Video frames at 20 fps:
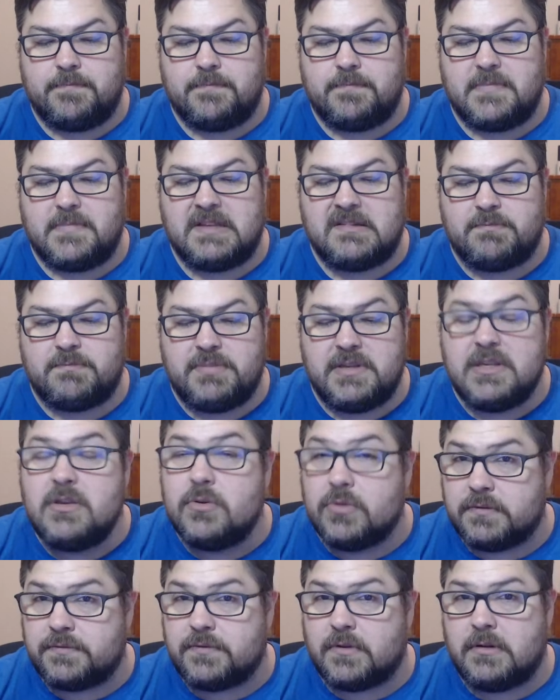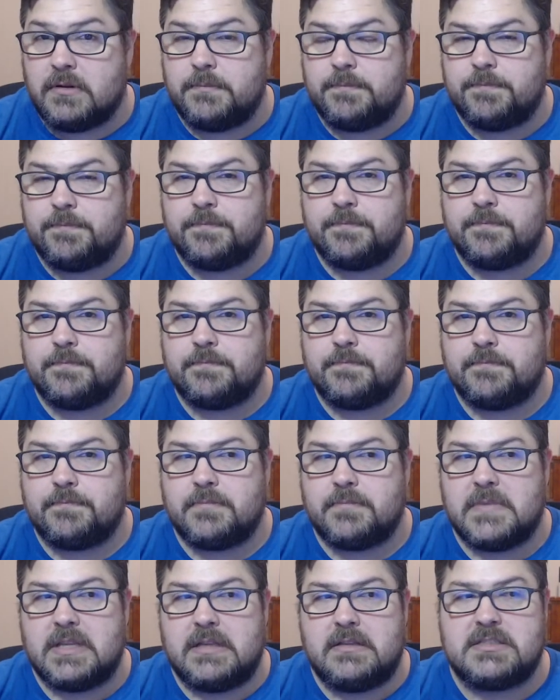It's beautiful.
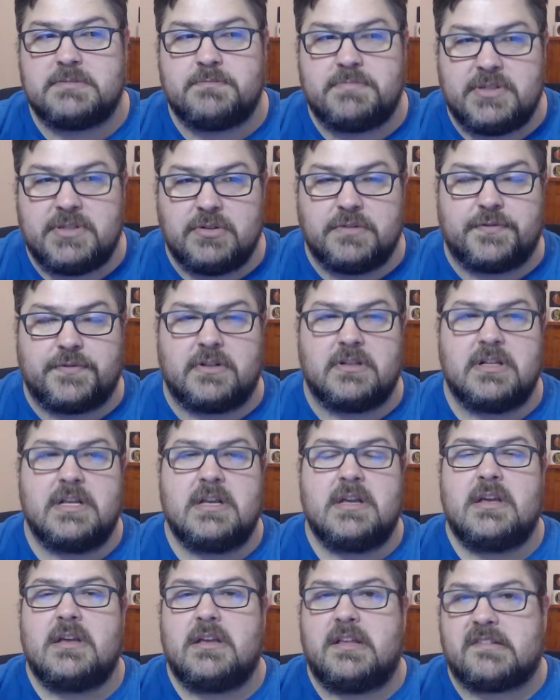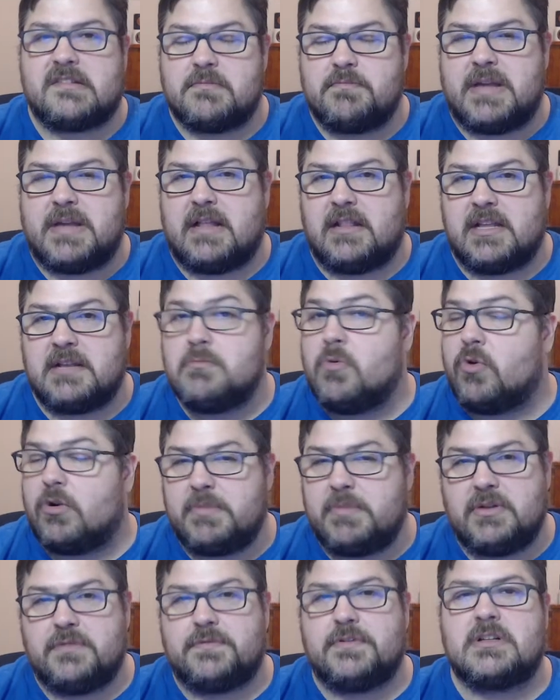It's beautiful. It's compelling, more
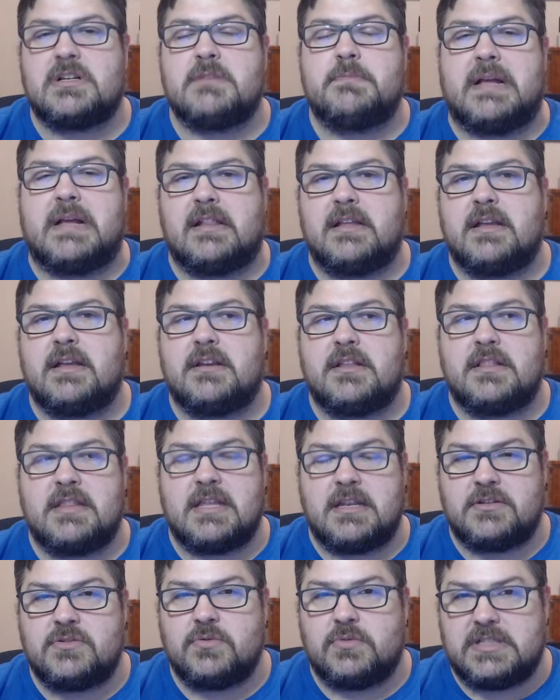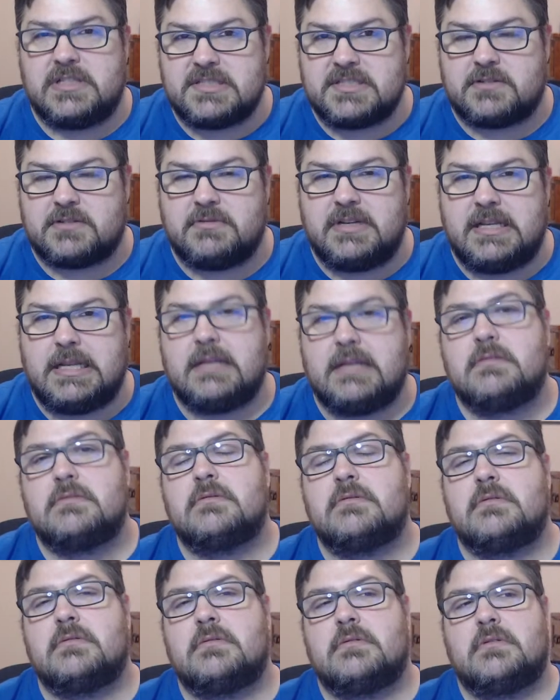beautiful and compelling than a dualistic
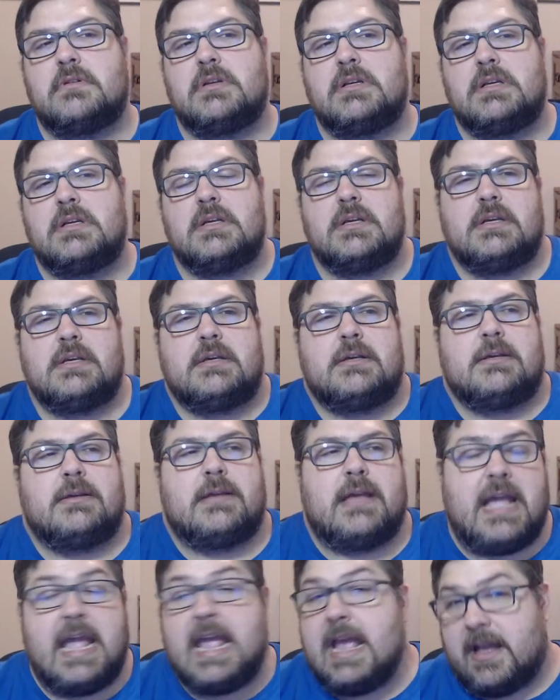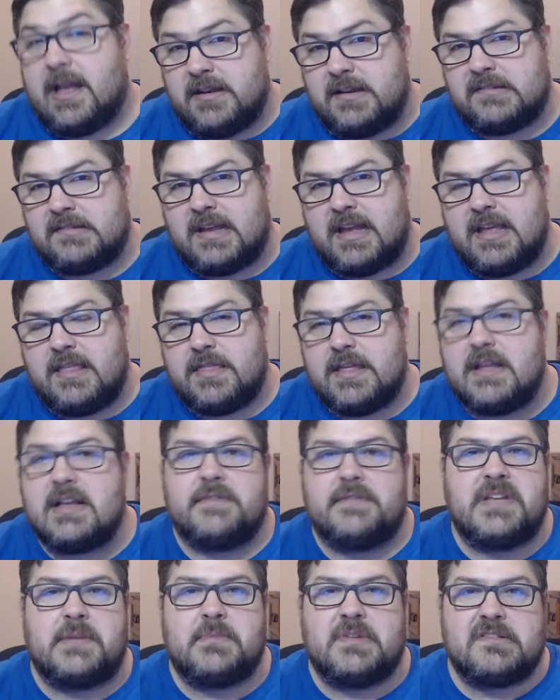reading. And as I think
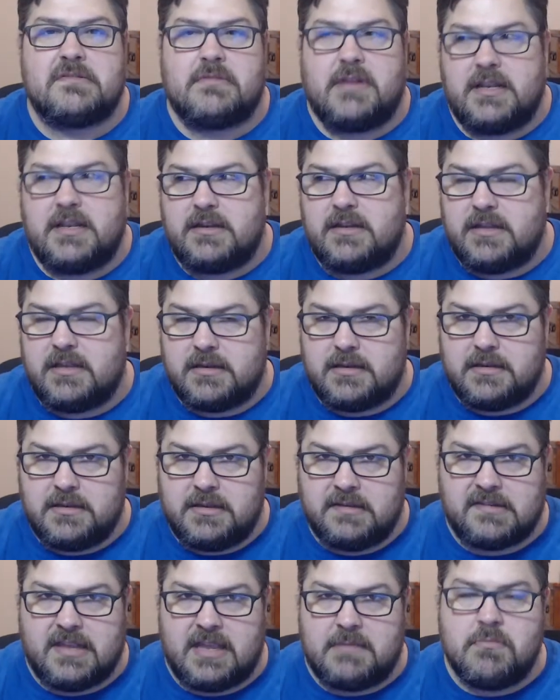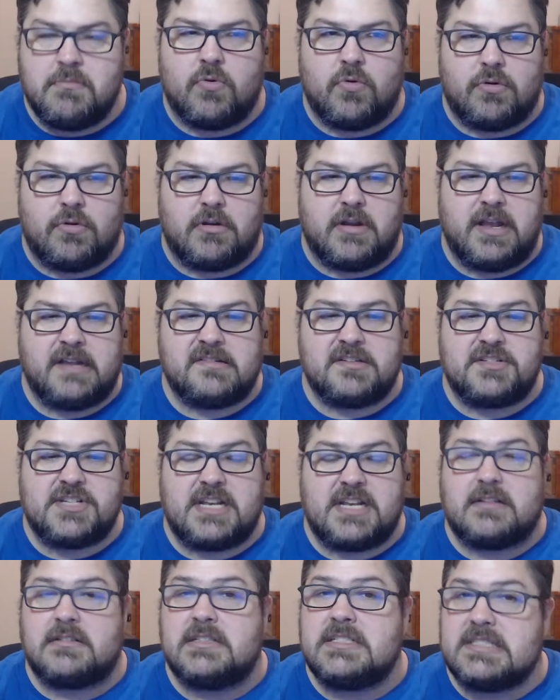I've demonstrated, it is a more
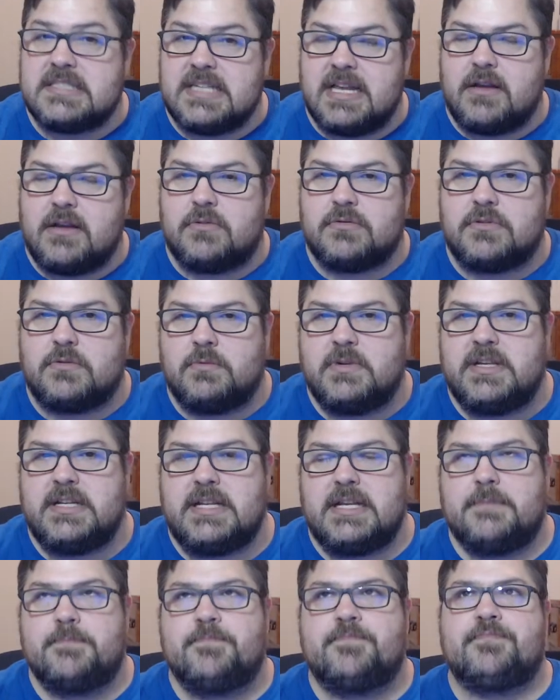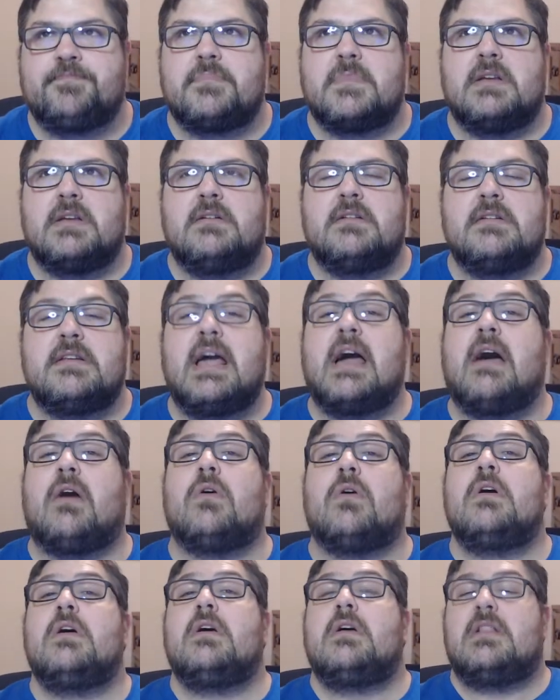exegetically sound reading.
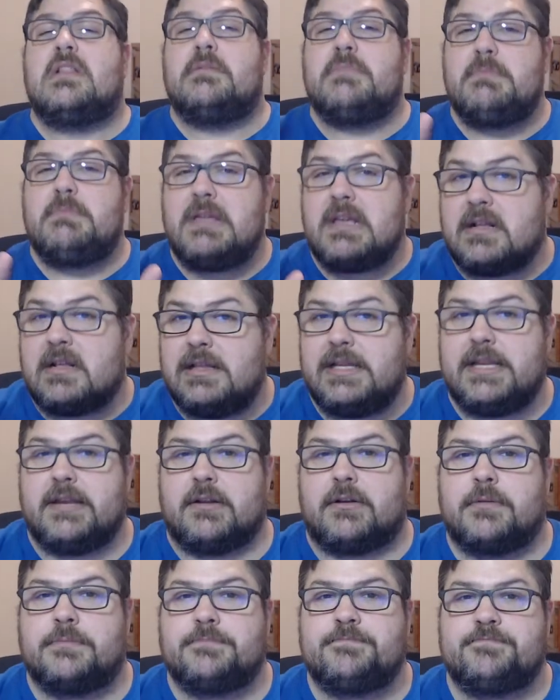Now, let me be clear.